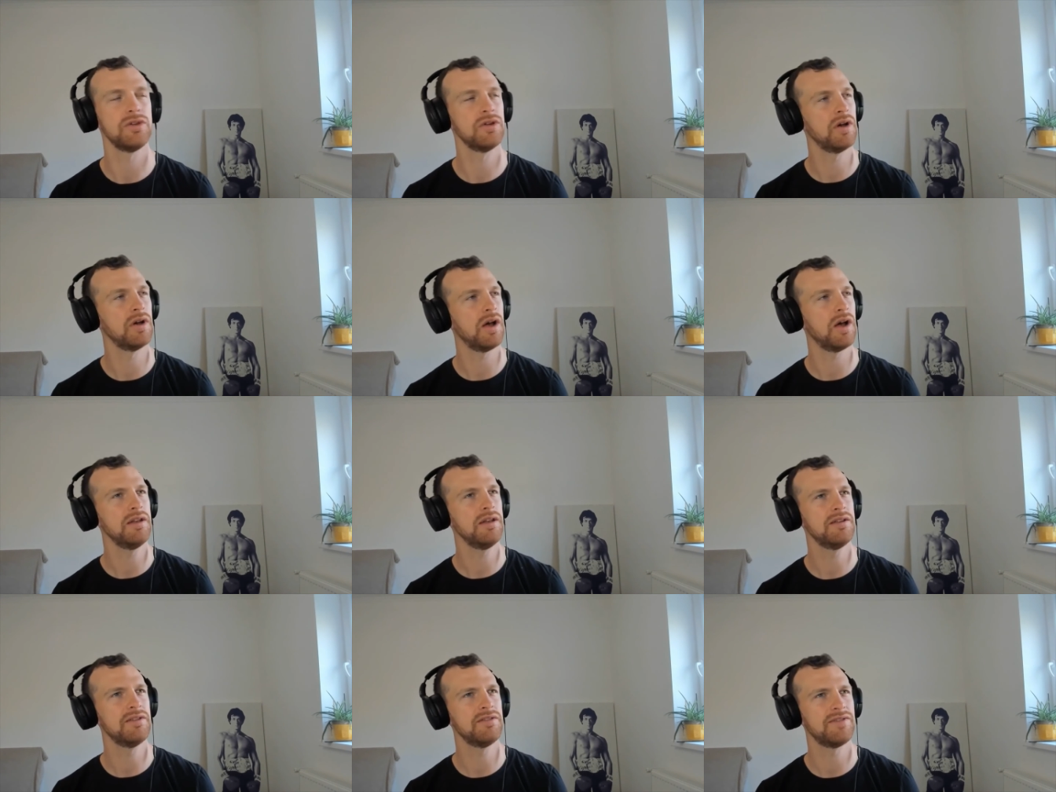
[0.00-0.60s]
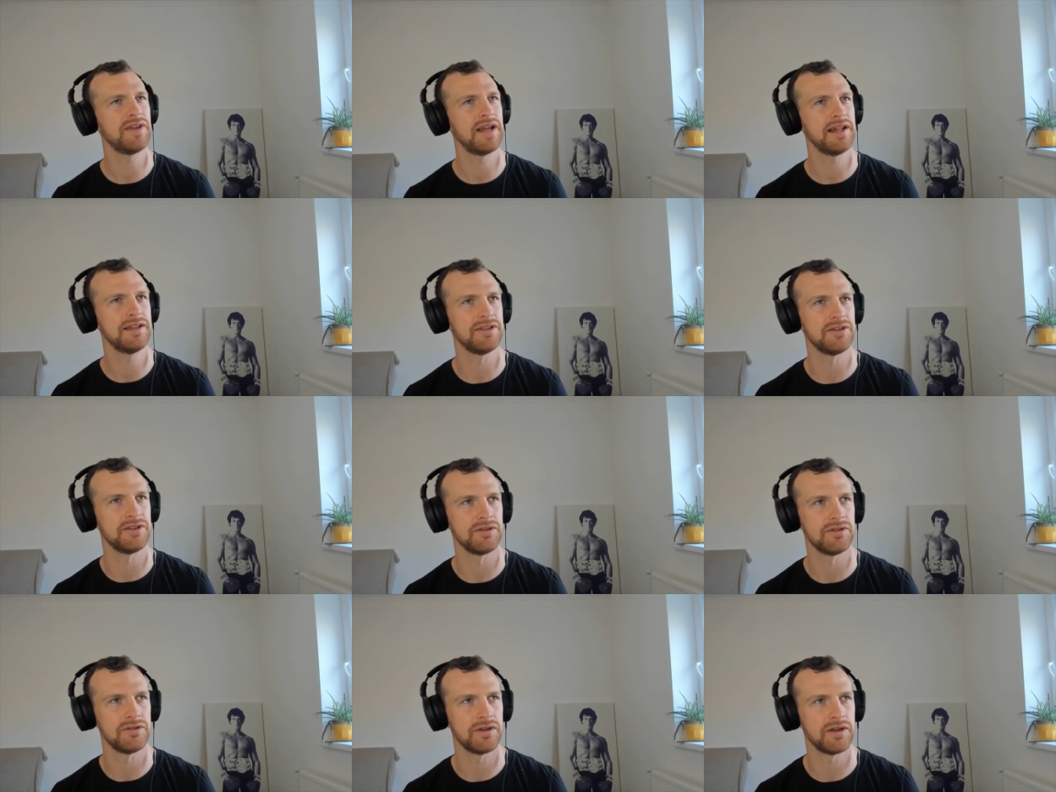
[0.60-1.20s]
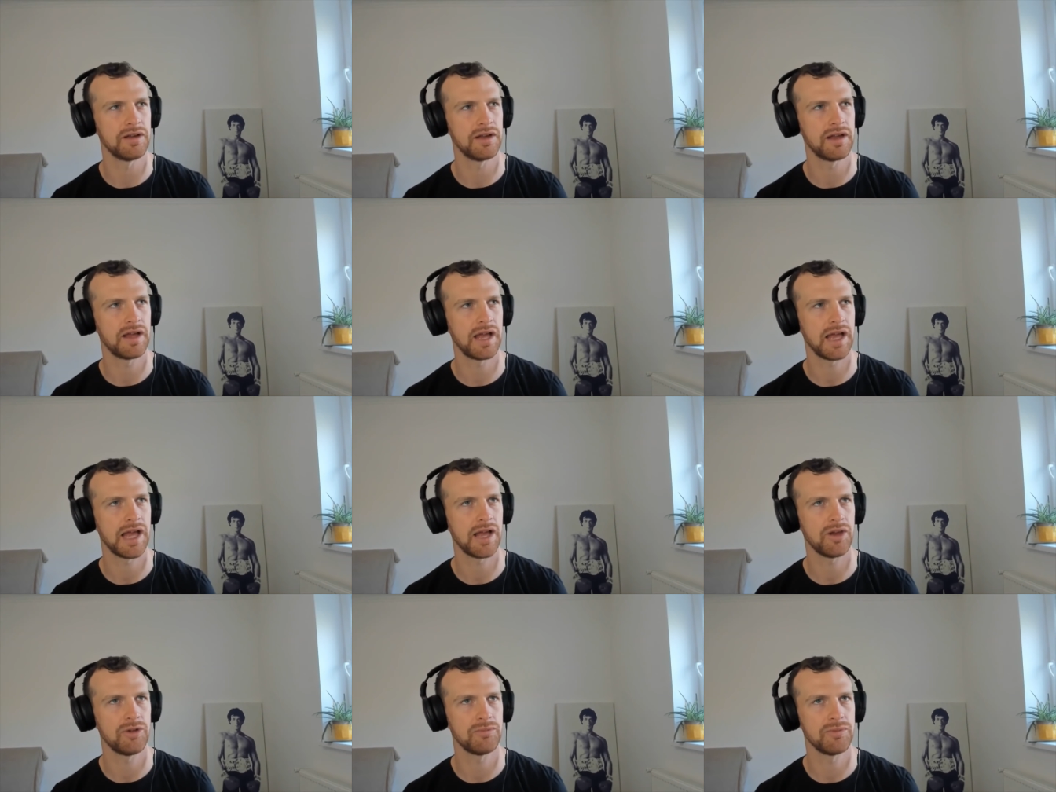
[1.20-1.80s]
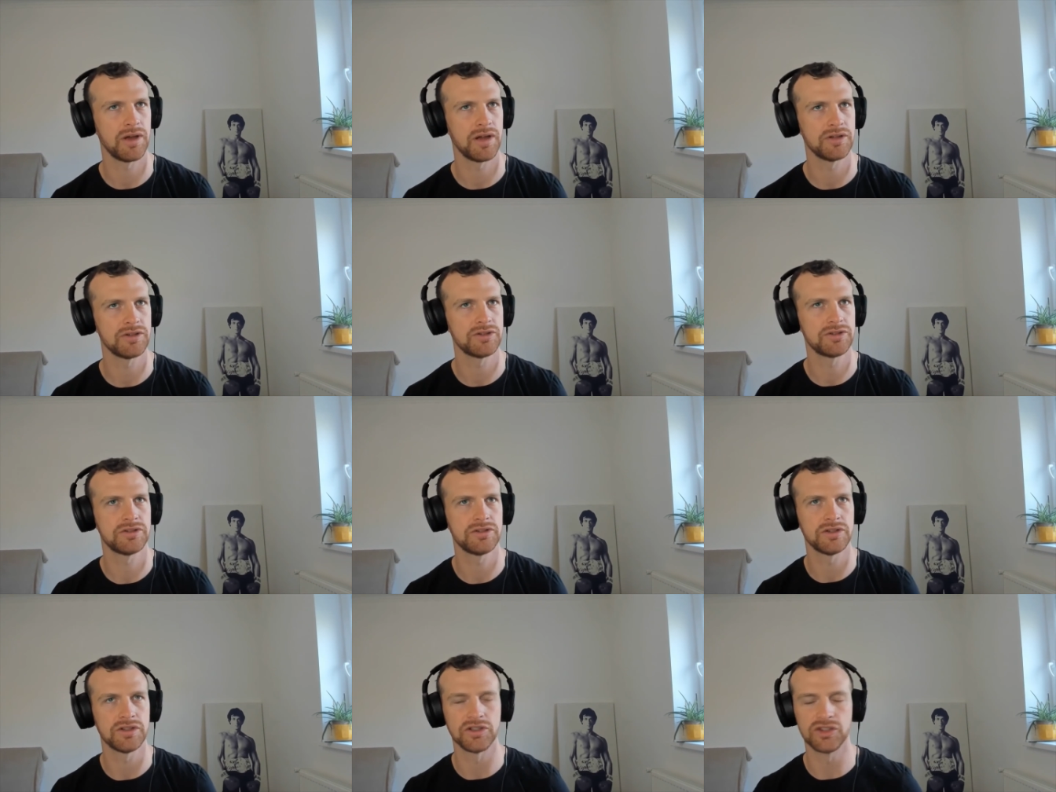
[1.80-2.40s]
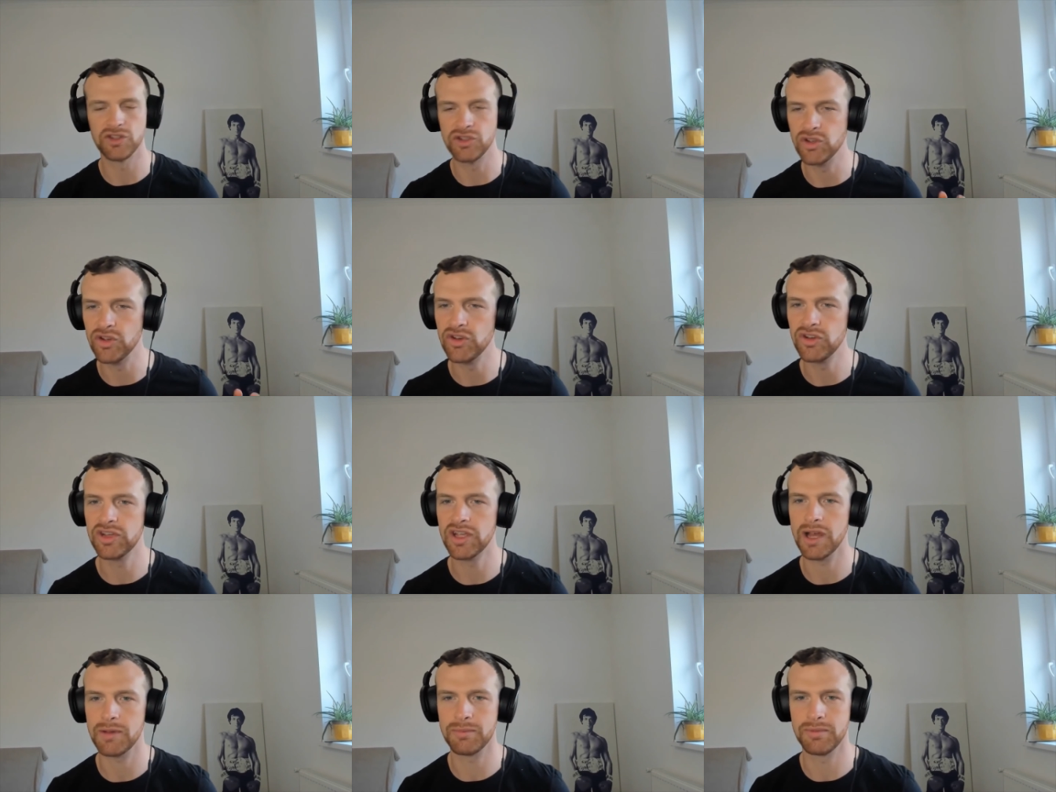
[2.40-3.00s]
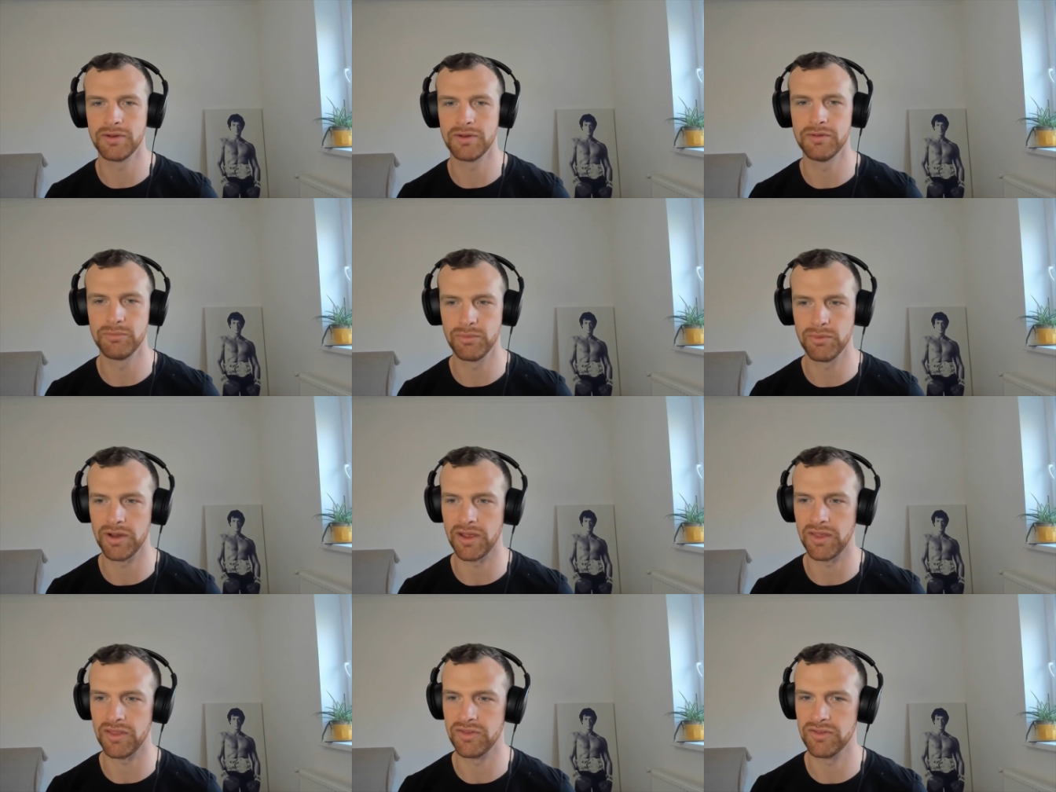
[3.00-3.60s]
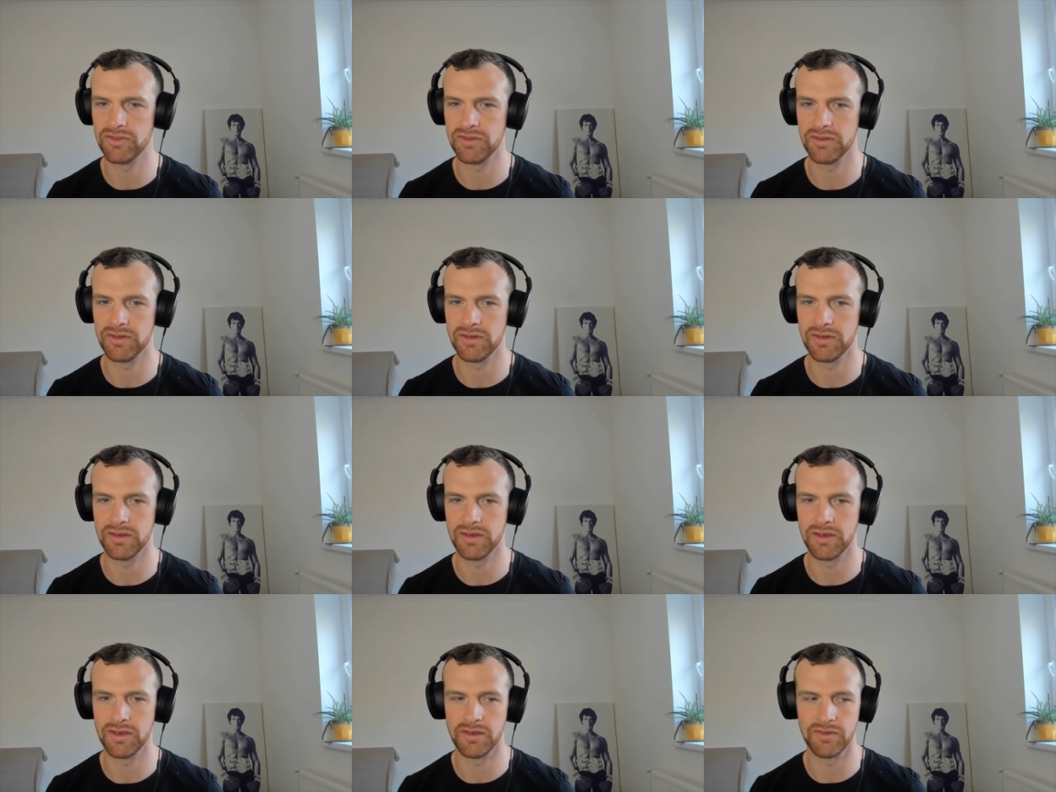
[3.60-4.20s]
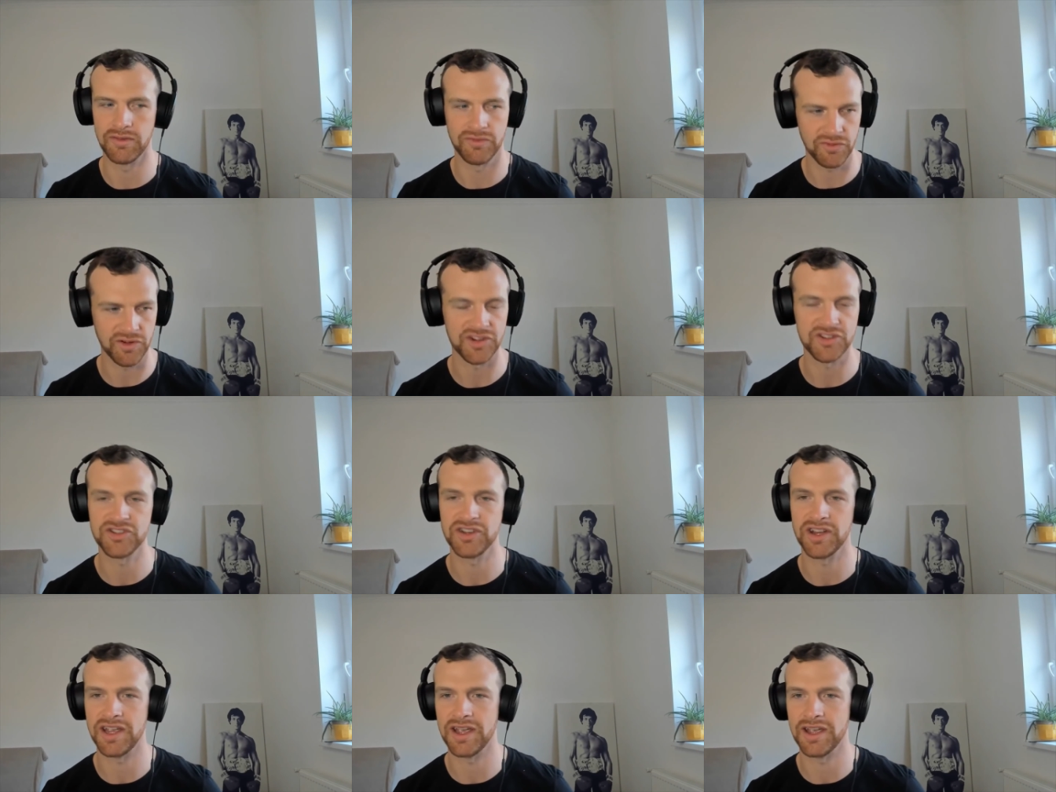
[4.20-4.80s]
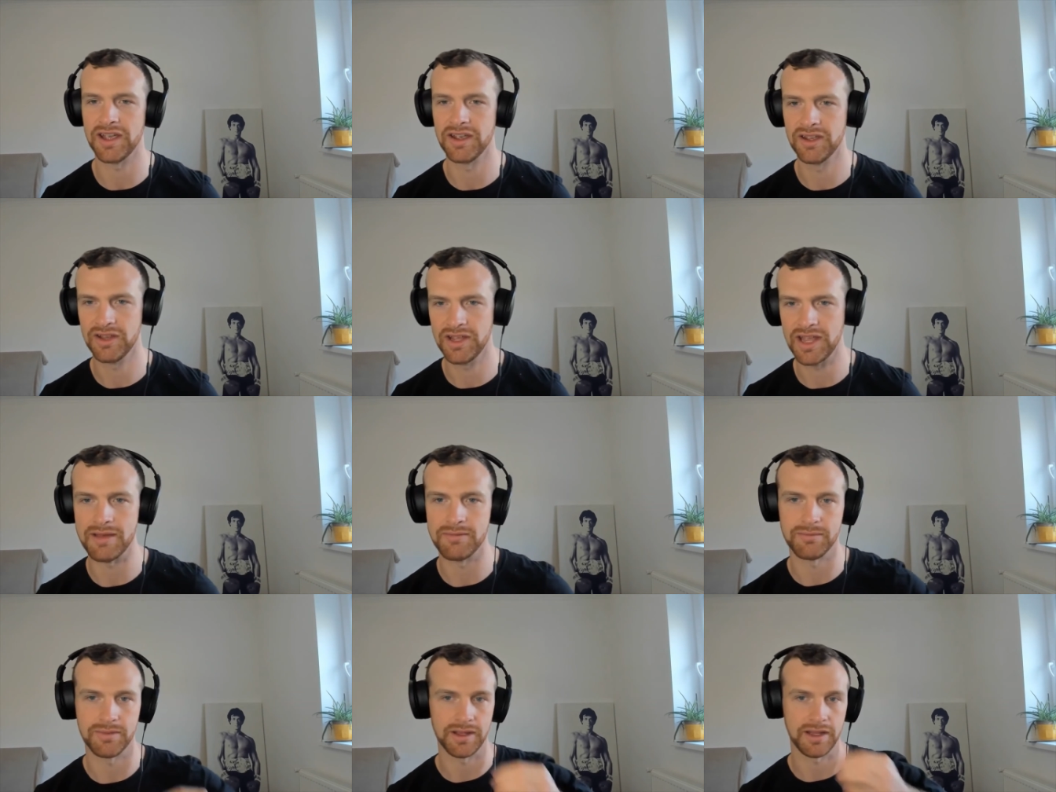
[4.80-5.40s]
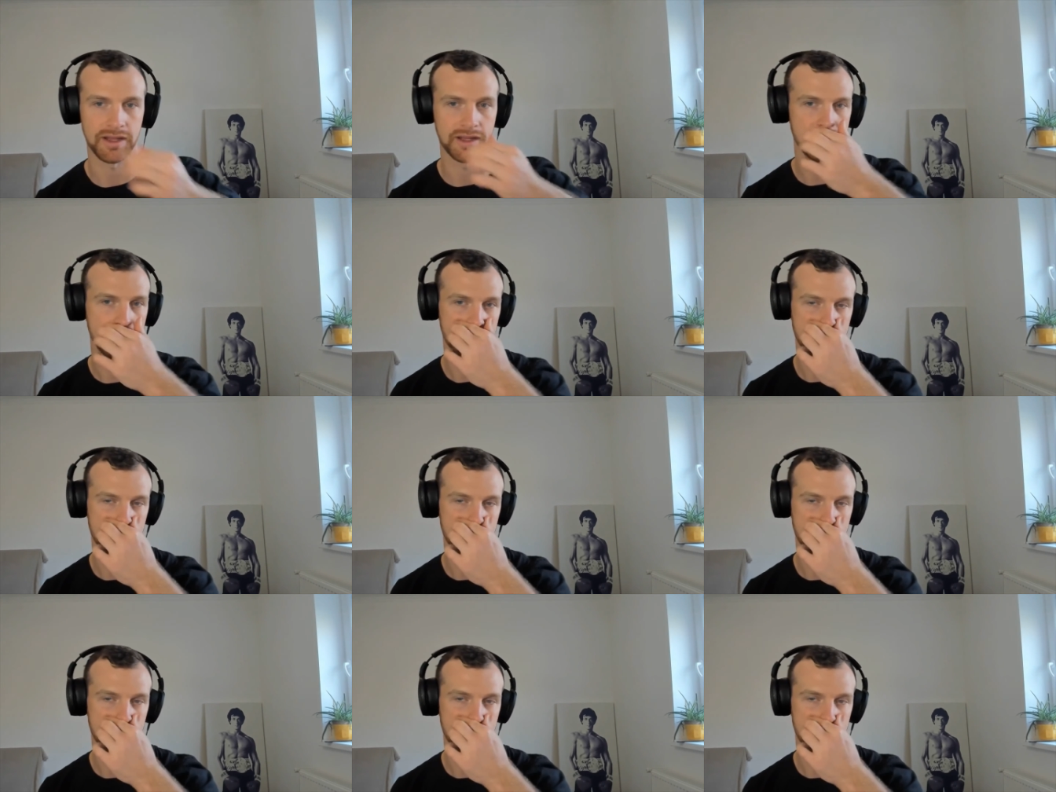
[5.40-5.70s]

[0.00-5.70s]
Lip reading: undervalue how much a good couple of breaths of fresh air can be,